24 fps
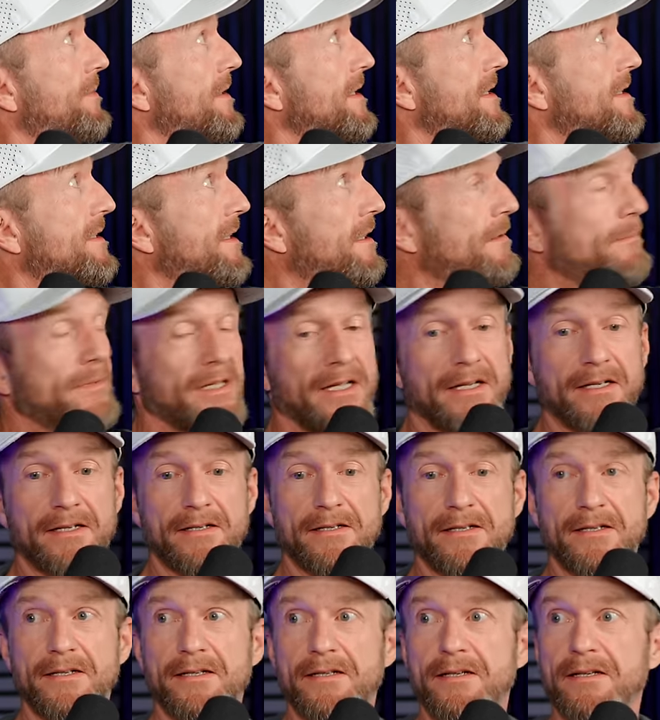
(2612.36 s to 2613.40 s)
been sending me
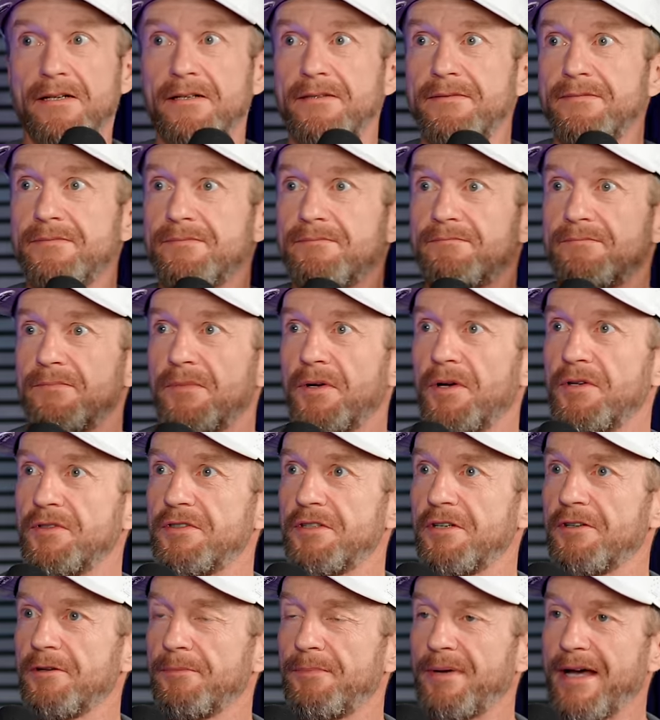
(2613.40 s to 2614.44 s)
most
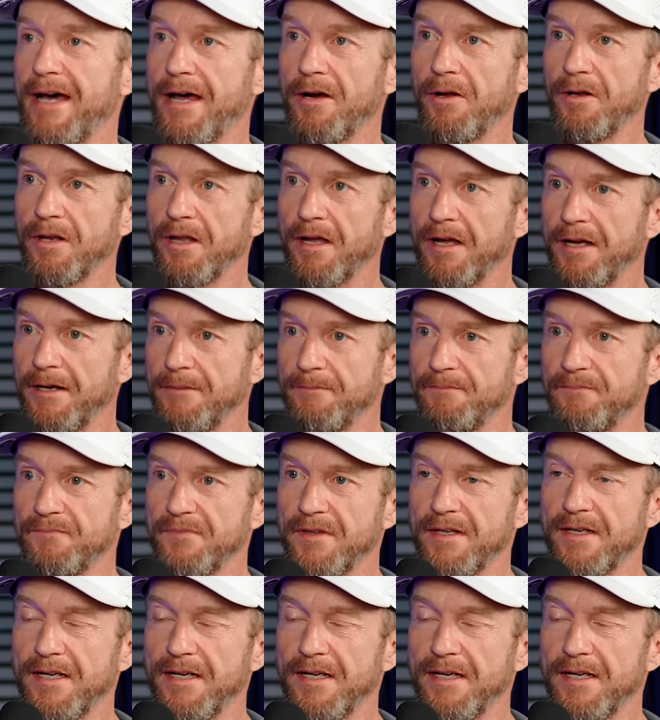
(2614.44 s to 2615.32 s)
of their paddle line.